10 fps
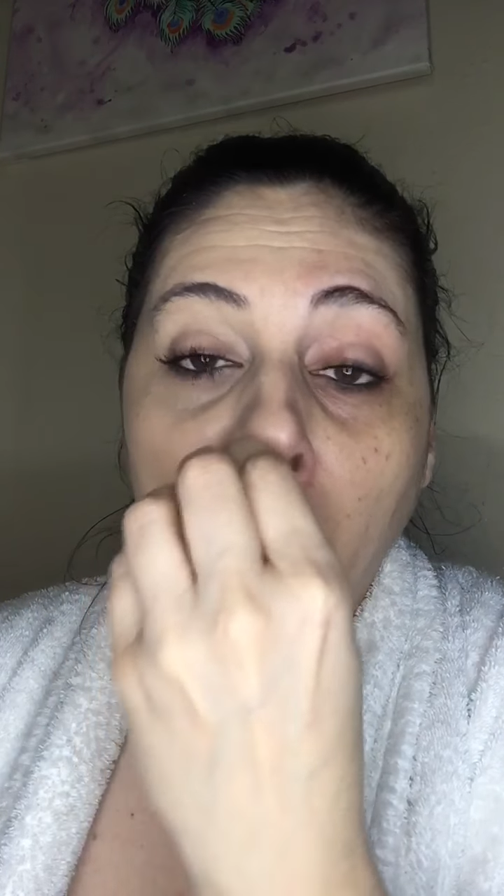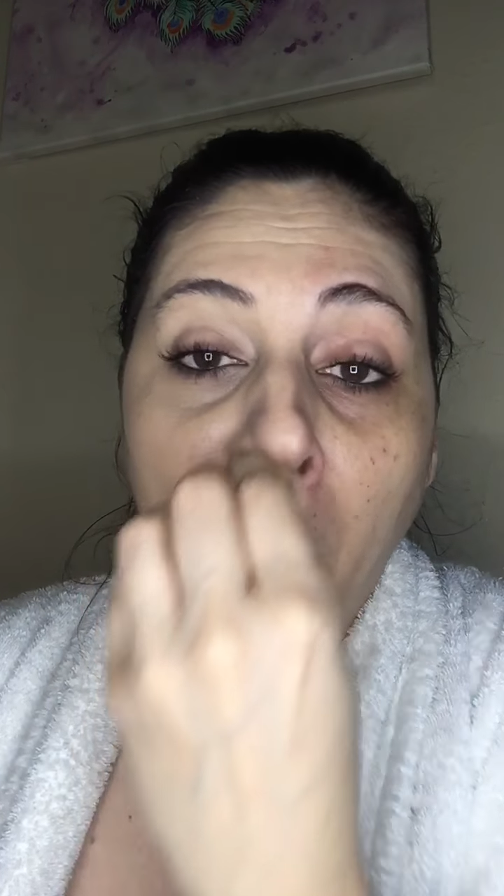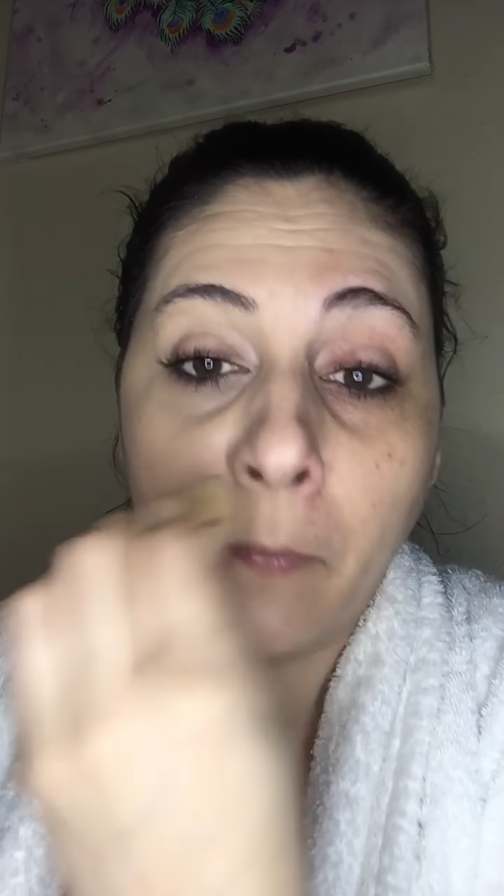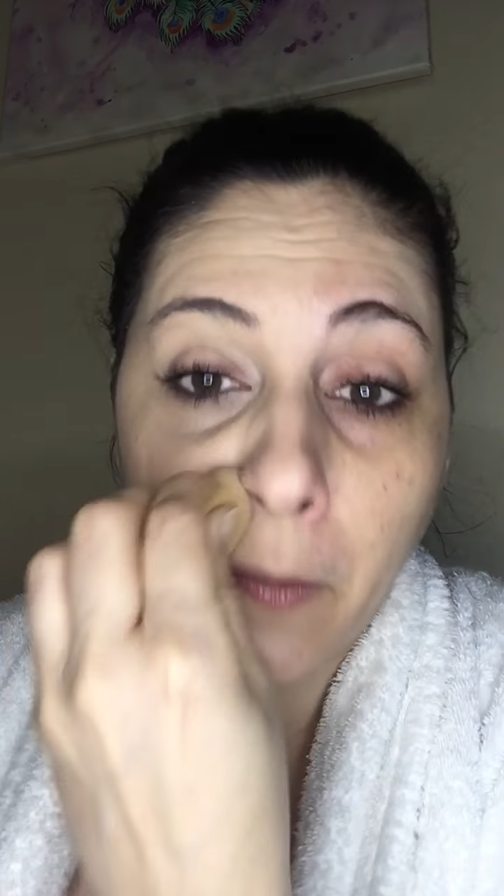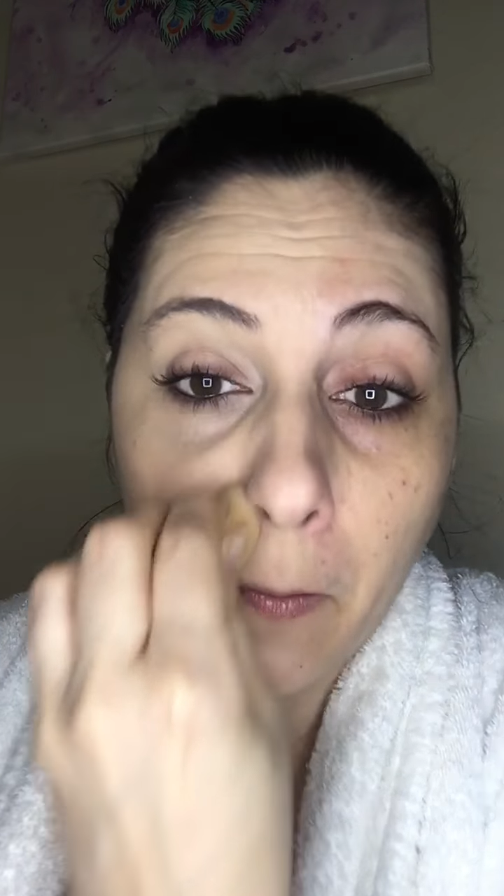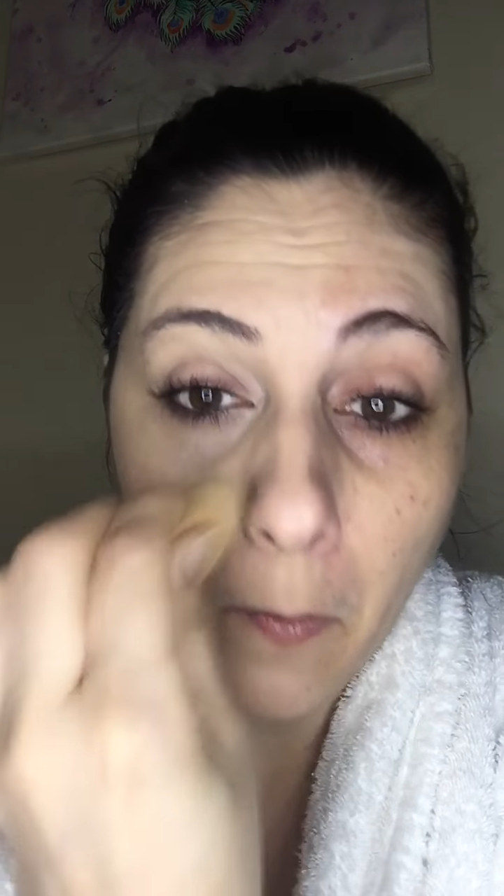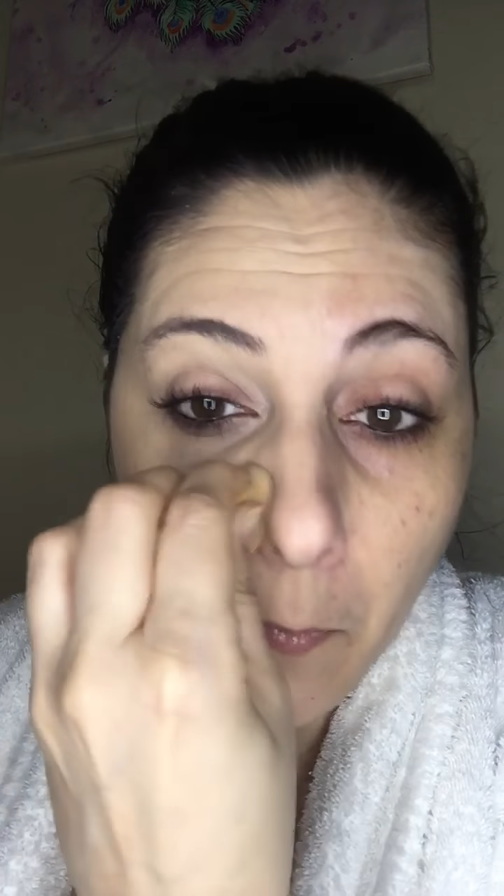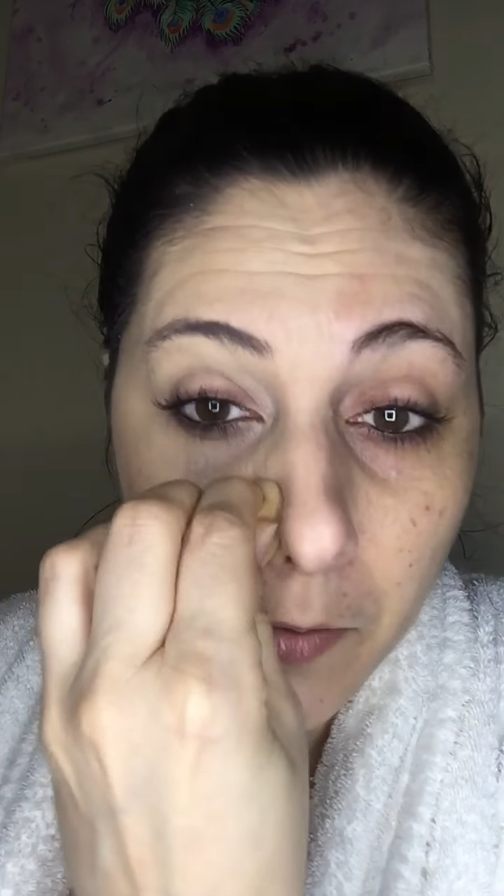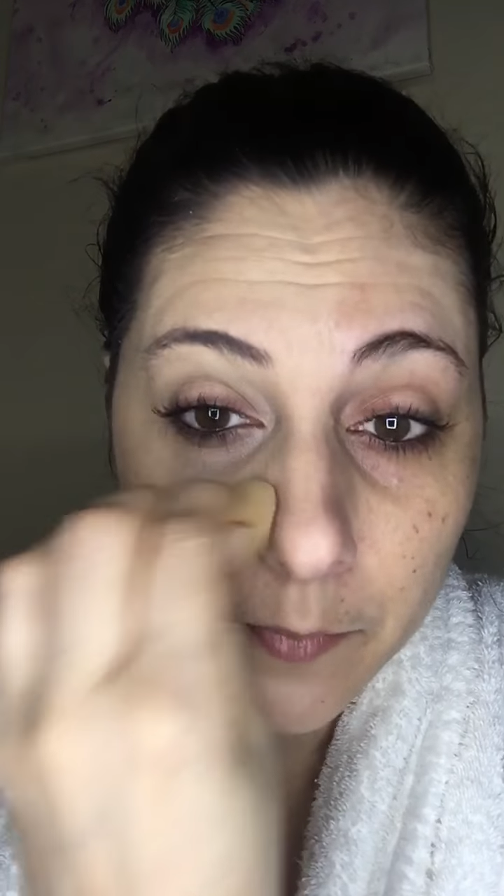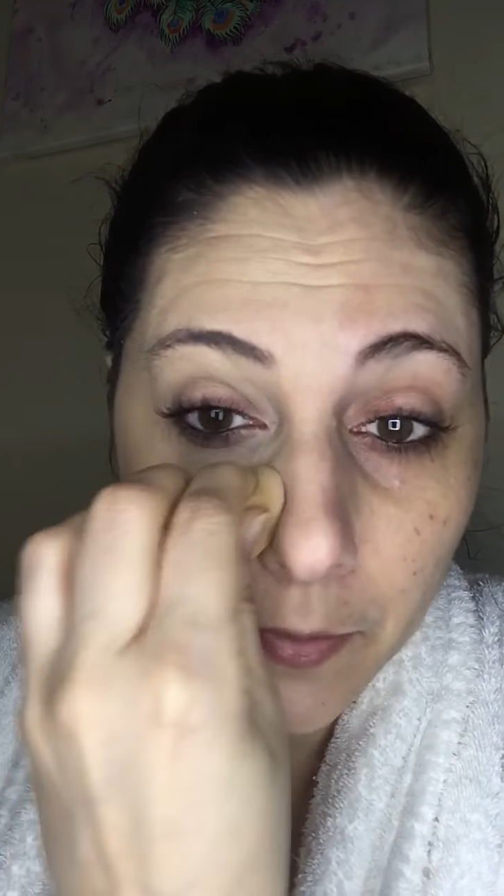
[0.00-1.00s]
And then I
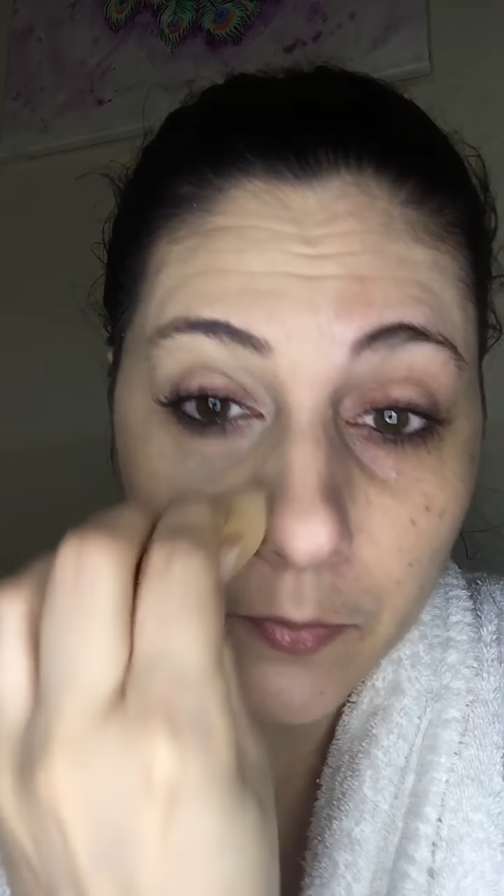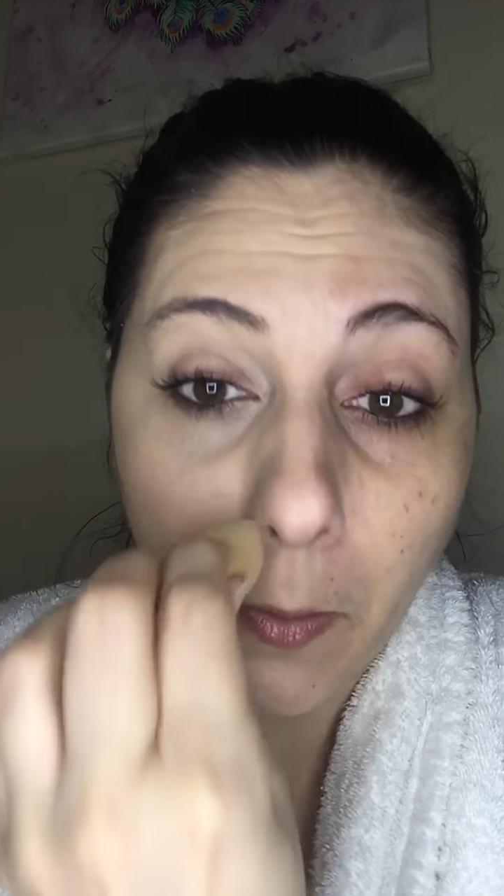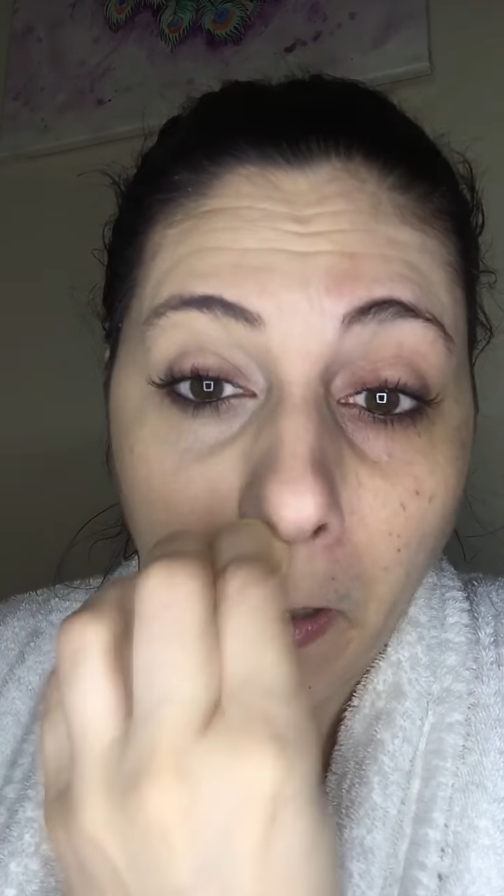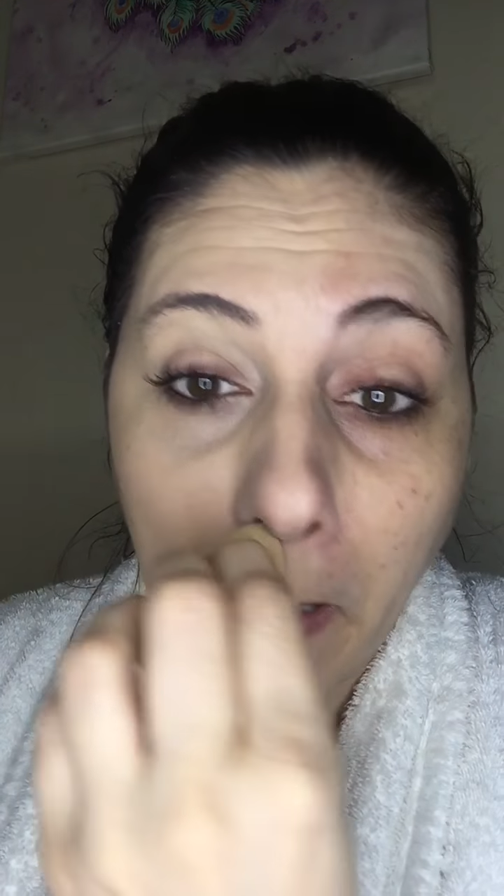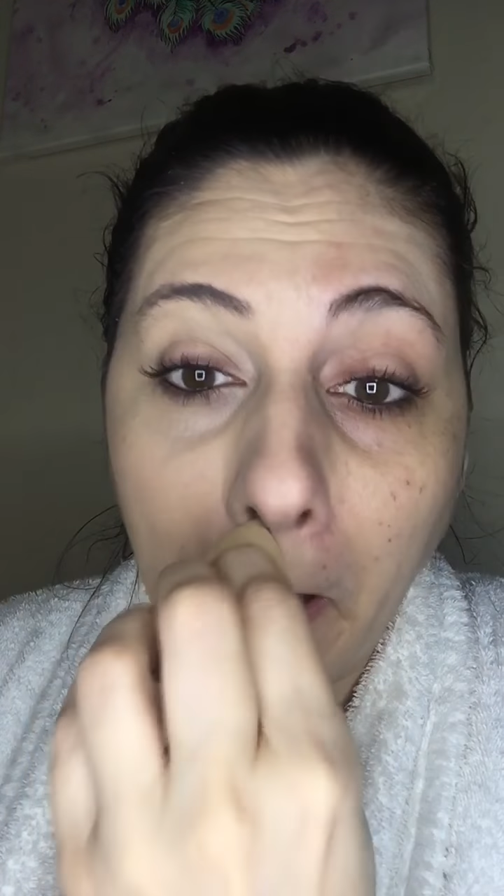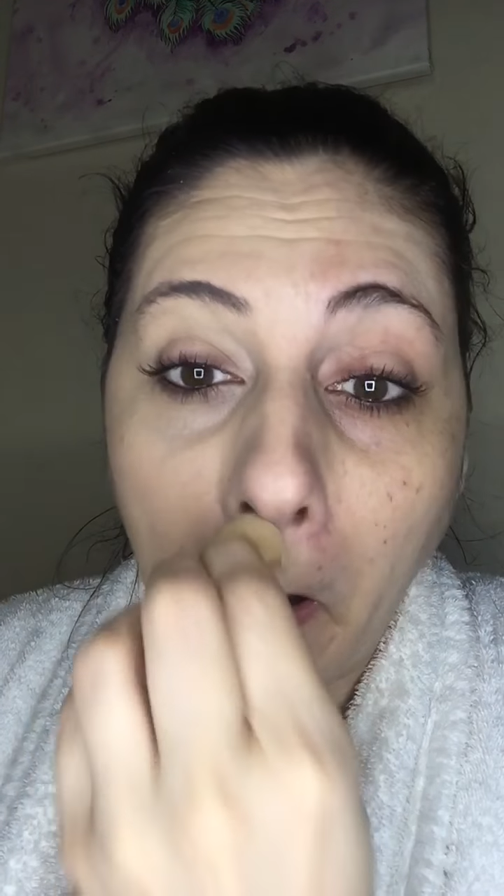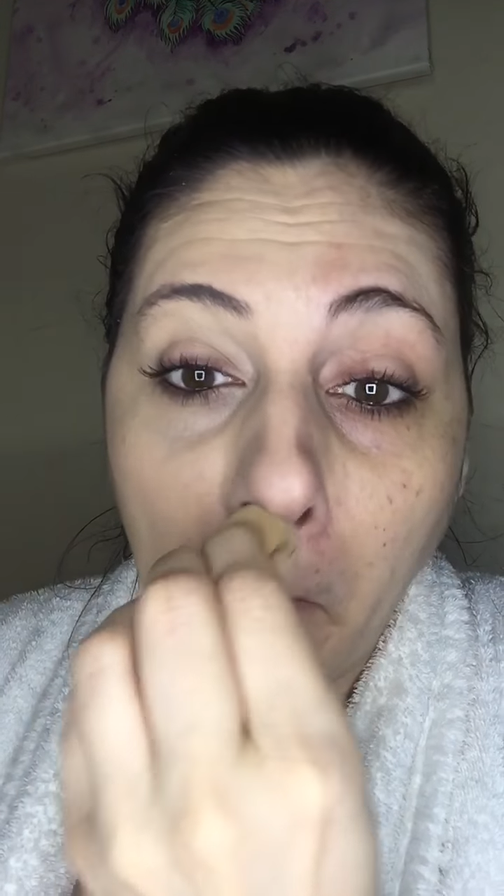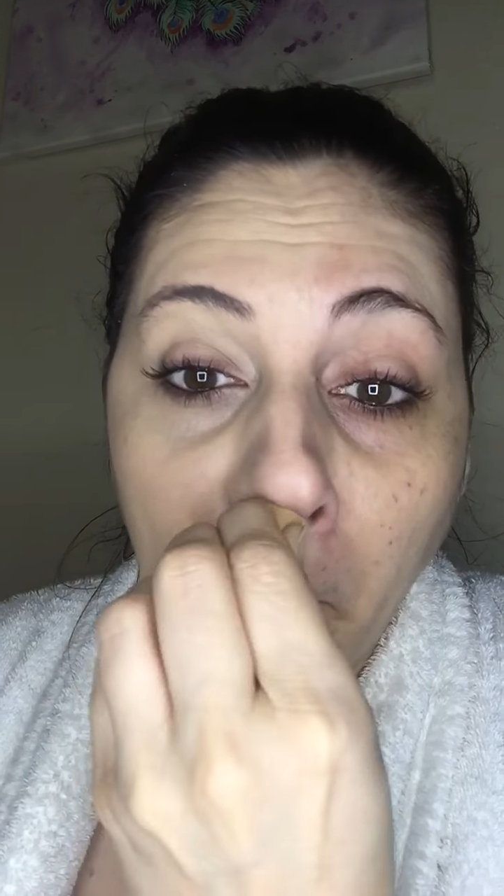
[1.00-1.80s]
always make sure I get